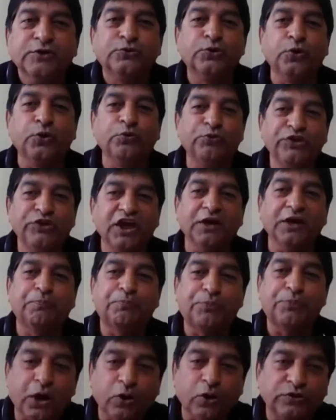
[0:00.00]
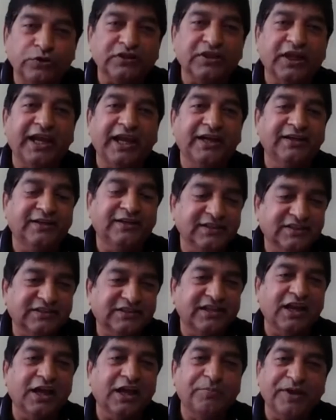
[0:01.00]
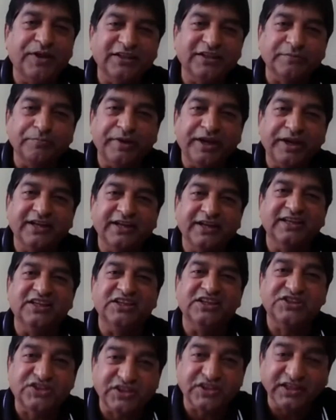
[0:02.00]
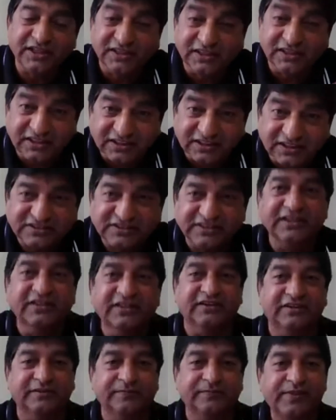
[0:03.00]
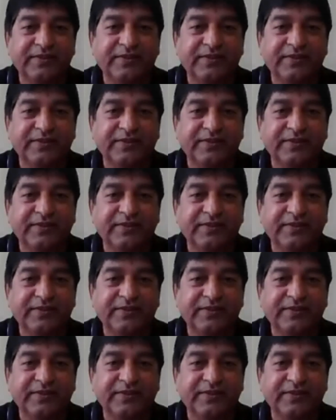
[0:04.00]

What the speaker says: So we are proud, and this club has made a history in this year.